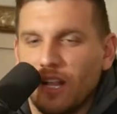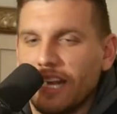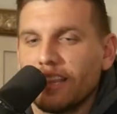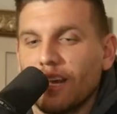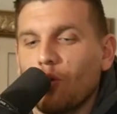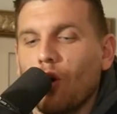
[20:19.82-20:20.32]
full
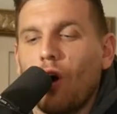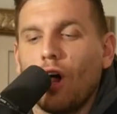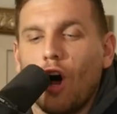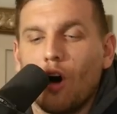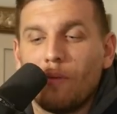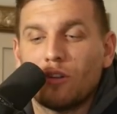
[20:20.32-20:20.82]
anything. We're all
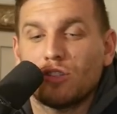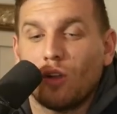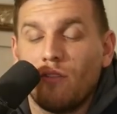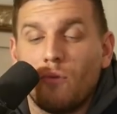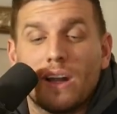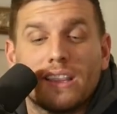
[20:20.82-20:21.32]
almost
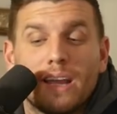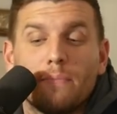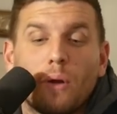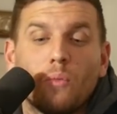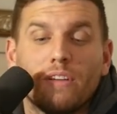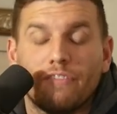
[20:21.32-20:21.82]
of one thing,
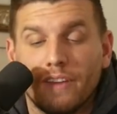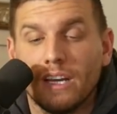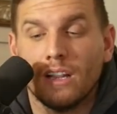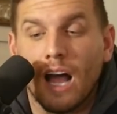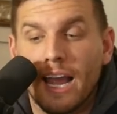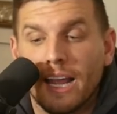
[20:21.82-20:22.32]
but we
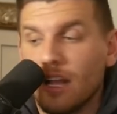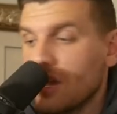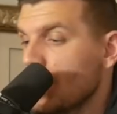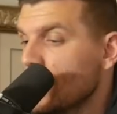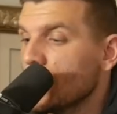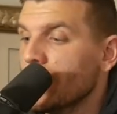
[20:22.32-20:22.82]
feel like
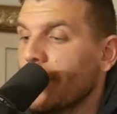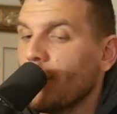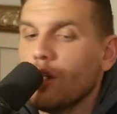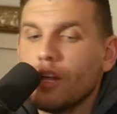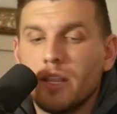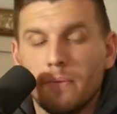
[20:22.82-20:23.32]
you
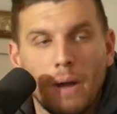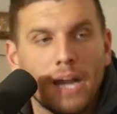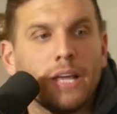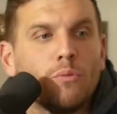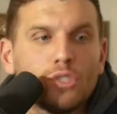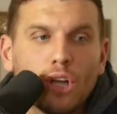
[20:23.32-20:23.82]
know the
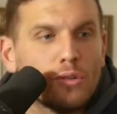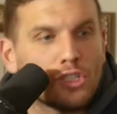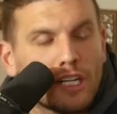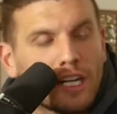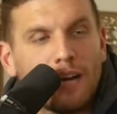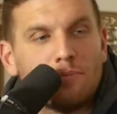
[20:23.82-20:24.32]
money was always
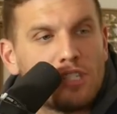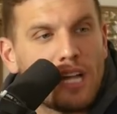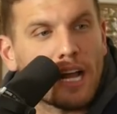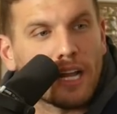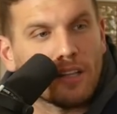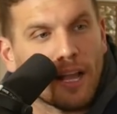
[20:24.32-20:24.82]
going to come
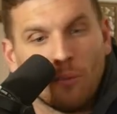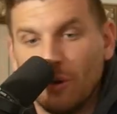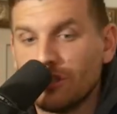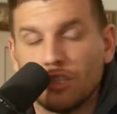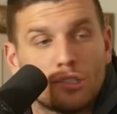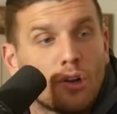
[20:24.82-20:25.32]
second. Like
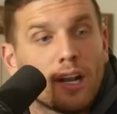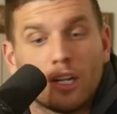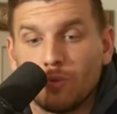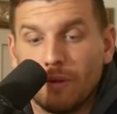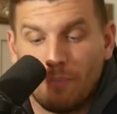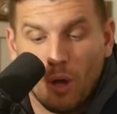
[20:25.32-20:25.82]
we just started
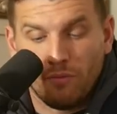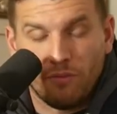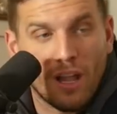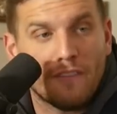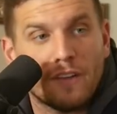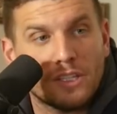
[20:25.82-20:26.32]
because we both
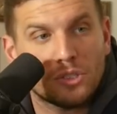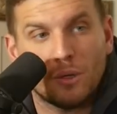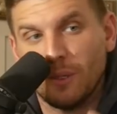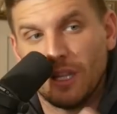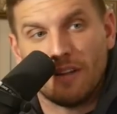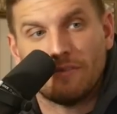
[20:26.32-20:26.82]
love history.
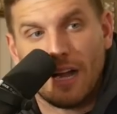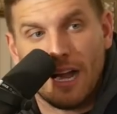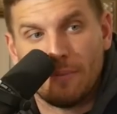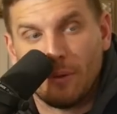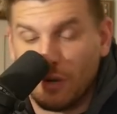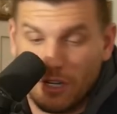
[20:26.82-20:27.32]
We love
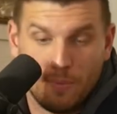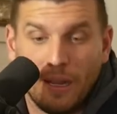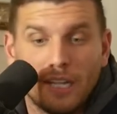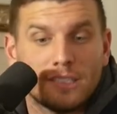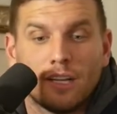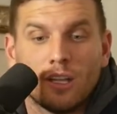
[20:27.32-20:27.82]
comedy. We're
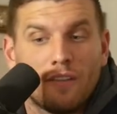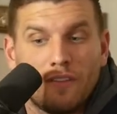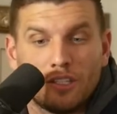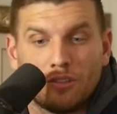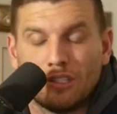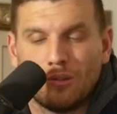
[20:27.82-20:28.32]
comedians that love
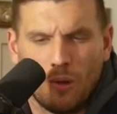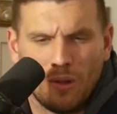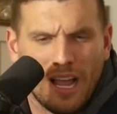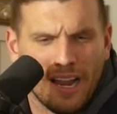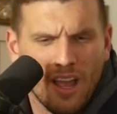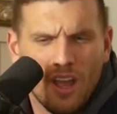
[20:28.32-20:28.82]
history, so we were
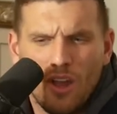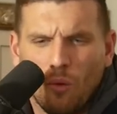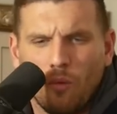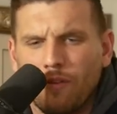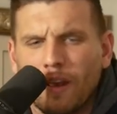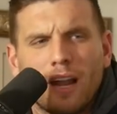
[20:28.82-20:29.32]
like,
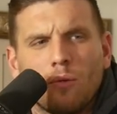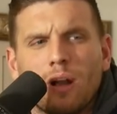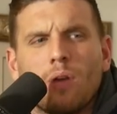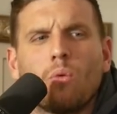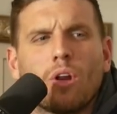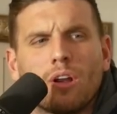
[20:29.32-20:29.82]
forget it. We're
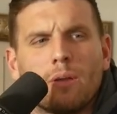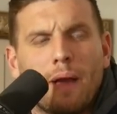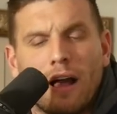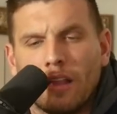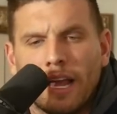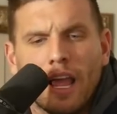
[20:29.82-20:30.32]
not worried
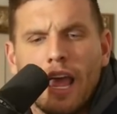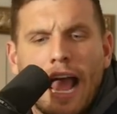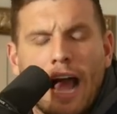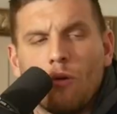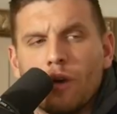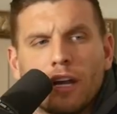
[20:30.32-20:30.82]
about like
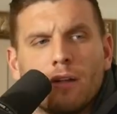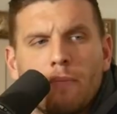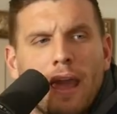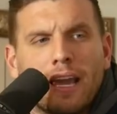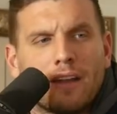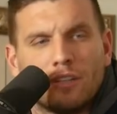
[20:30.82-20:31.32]
how we're going to
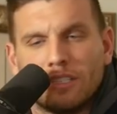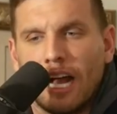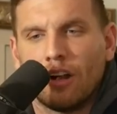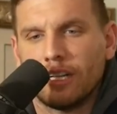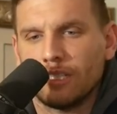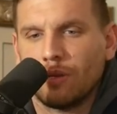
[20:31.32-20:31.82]
make every
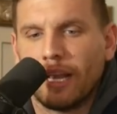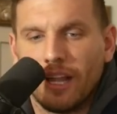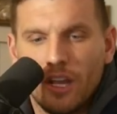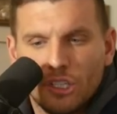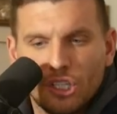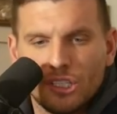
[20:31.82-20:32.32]
dollar in this. We're like,
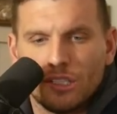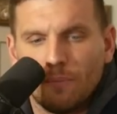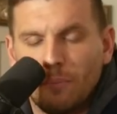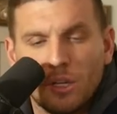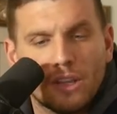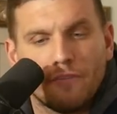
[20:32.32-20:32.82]
just
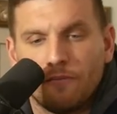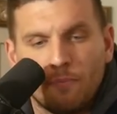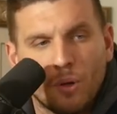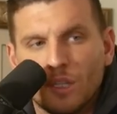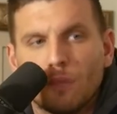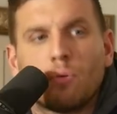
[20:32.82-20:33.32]
put the
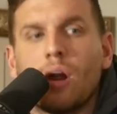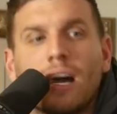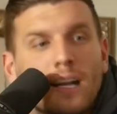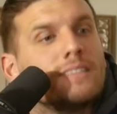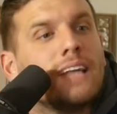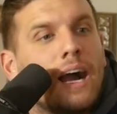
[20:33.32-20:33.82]
put the
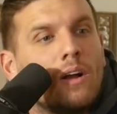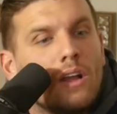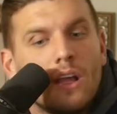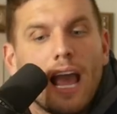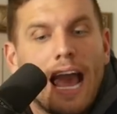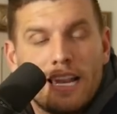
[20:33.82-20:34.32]
product out,
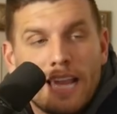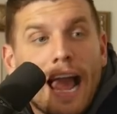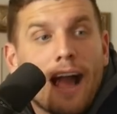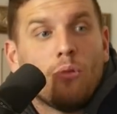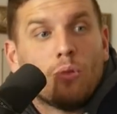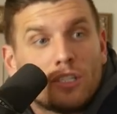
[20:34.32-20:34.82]
and
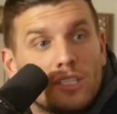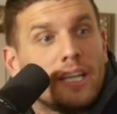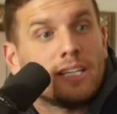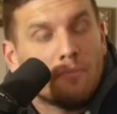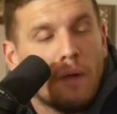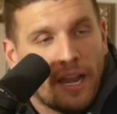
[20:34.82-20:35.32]
now we're
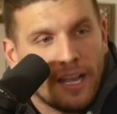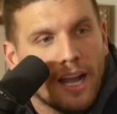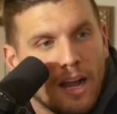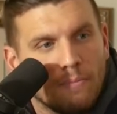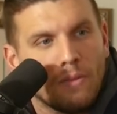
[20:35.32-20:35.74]
seeing the money come.